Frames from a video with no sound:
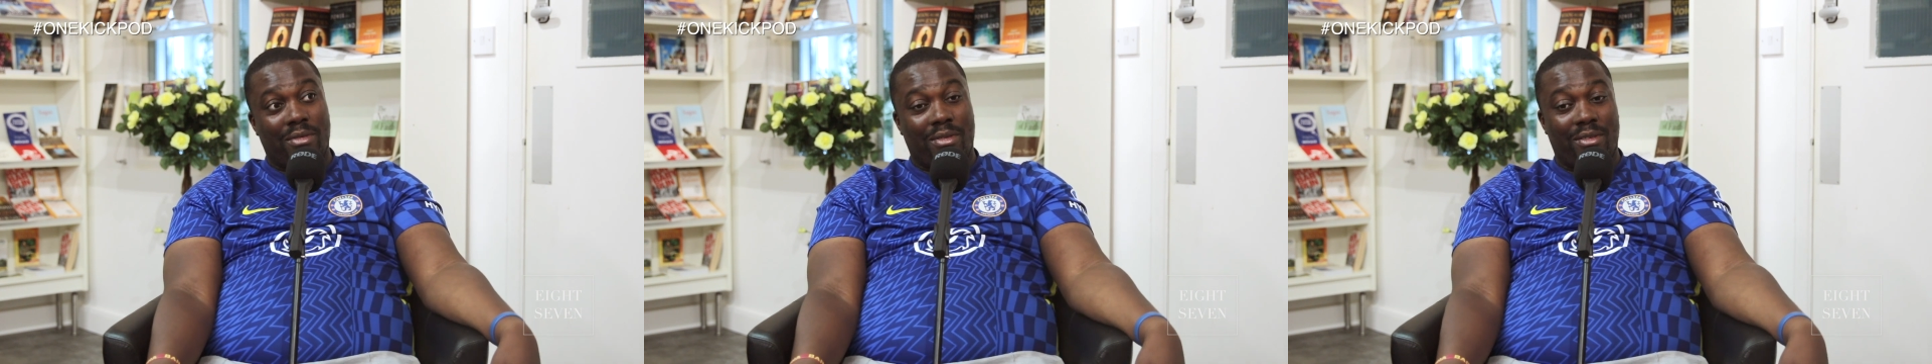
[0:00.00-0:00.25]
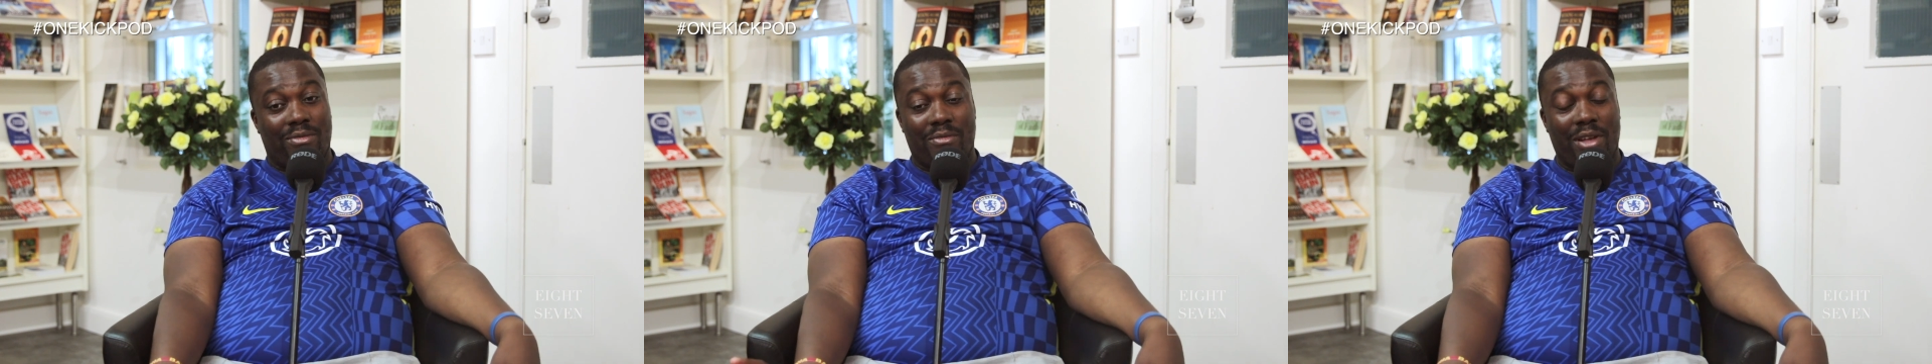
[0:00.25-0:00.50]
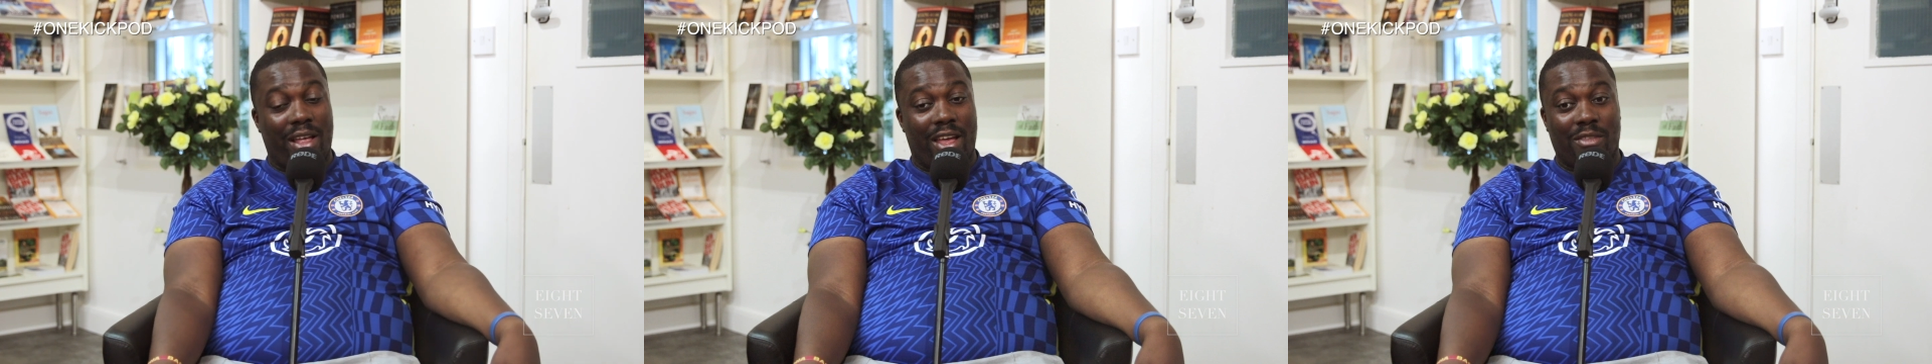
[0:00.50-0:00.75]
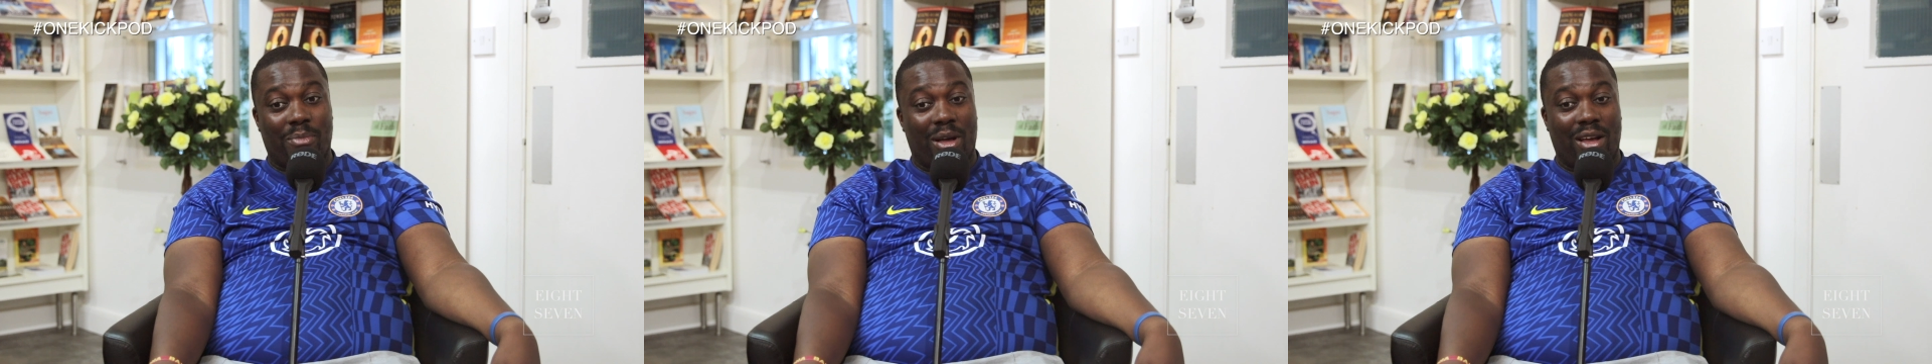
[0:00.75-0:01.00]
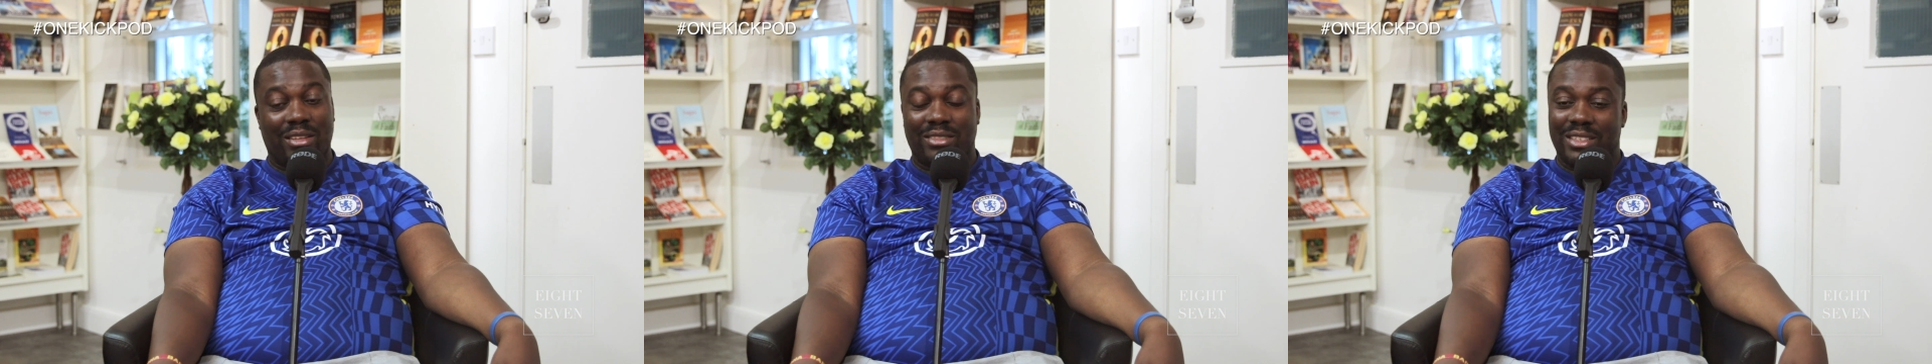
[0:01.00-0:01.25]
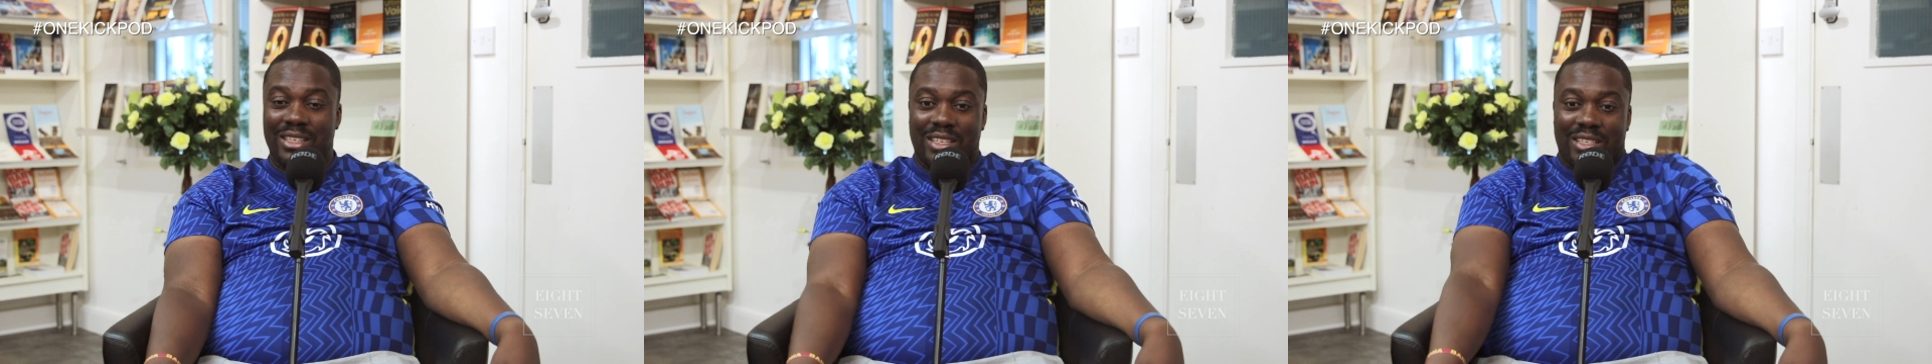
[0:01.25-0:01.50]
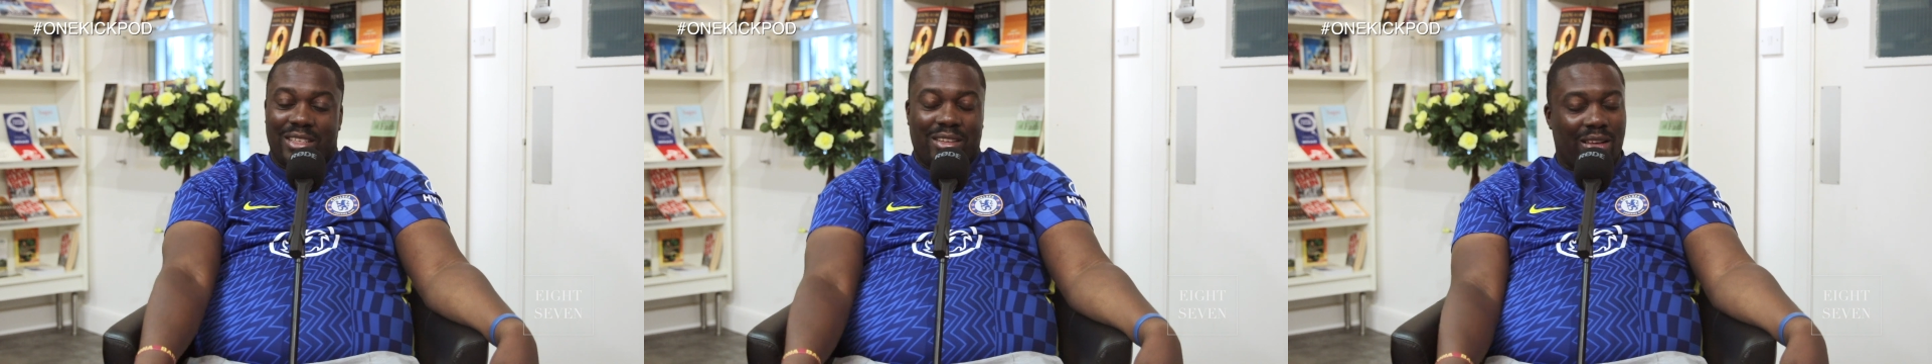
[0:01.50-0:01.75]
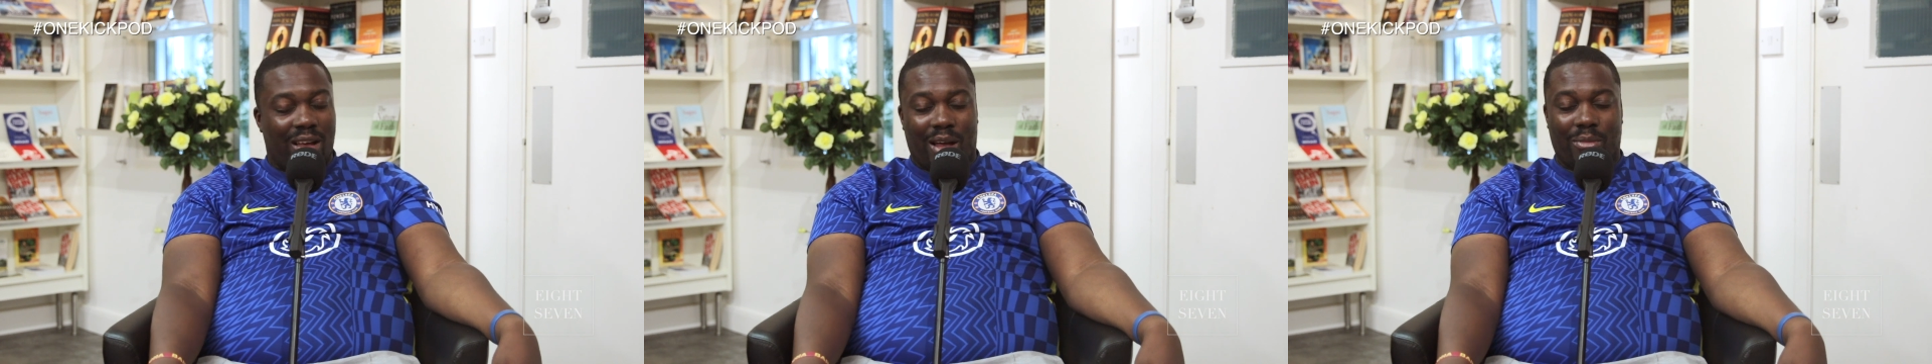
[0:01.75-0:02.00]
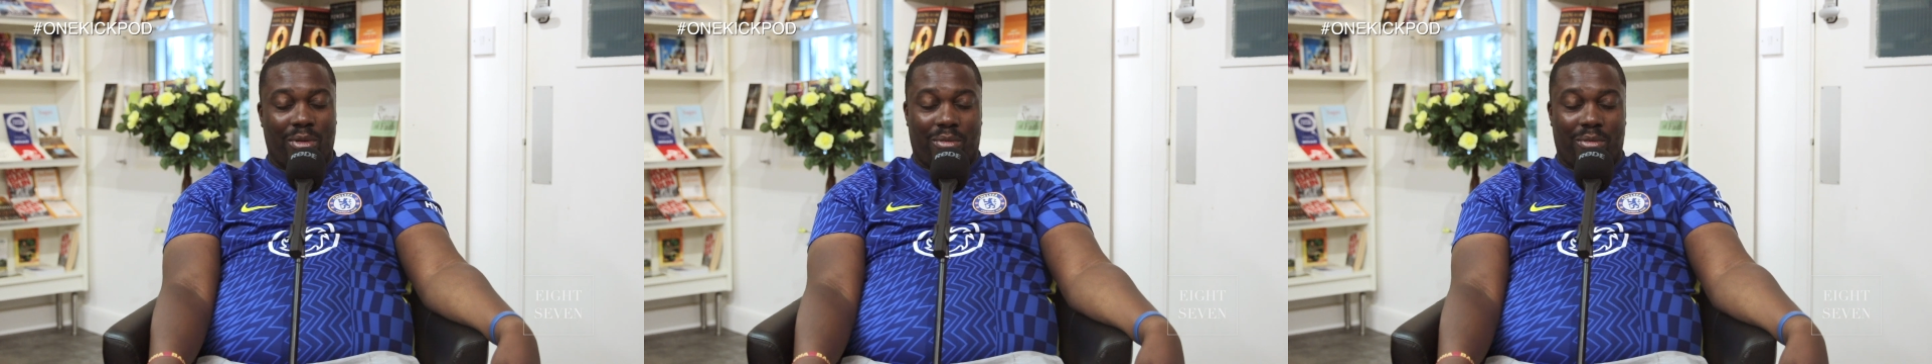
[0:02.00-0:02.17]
It really is, but we'll